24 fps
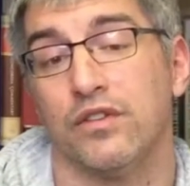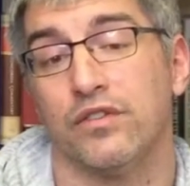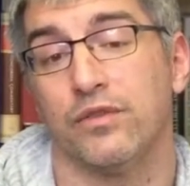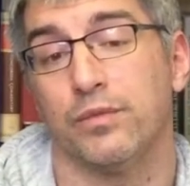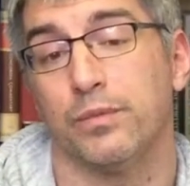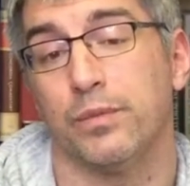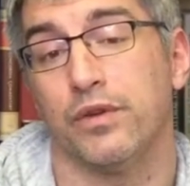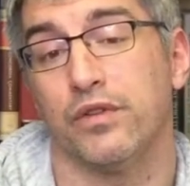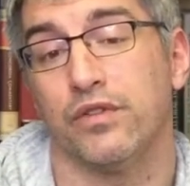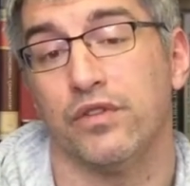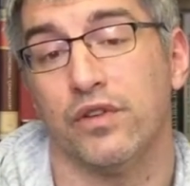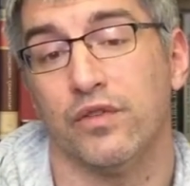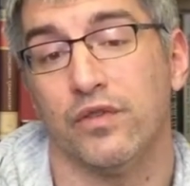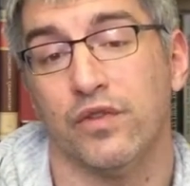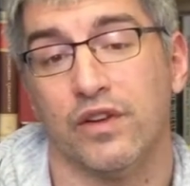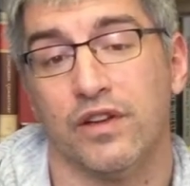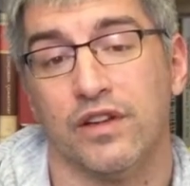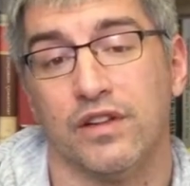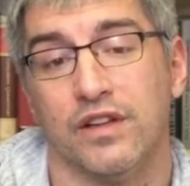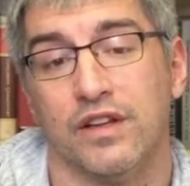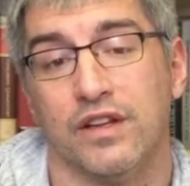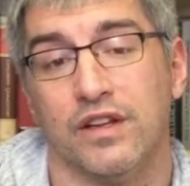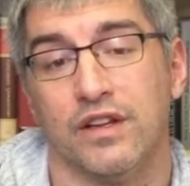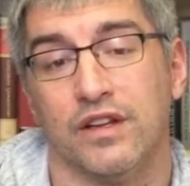
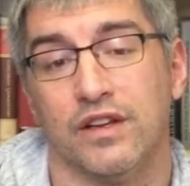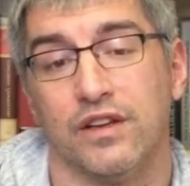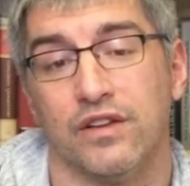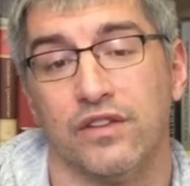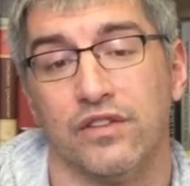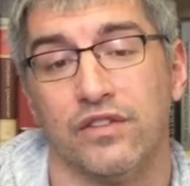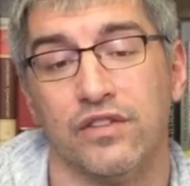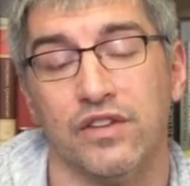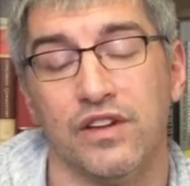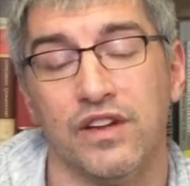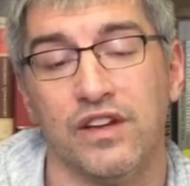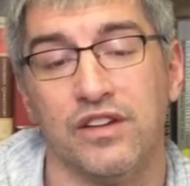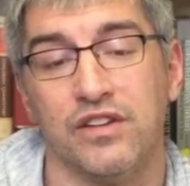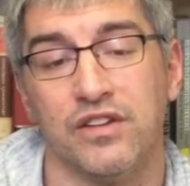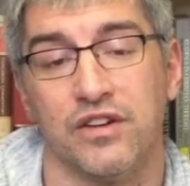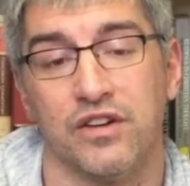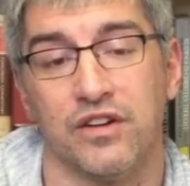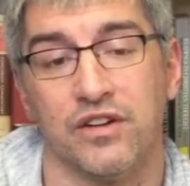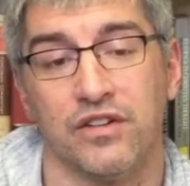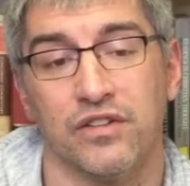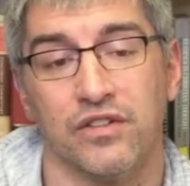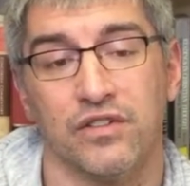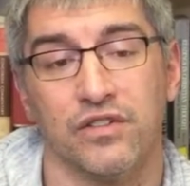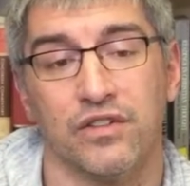specifically
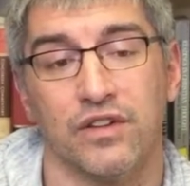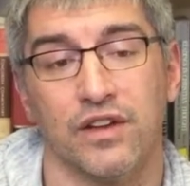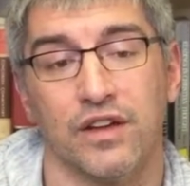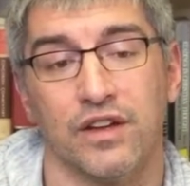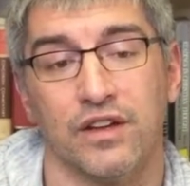seniors, uh,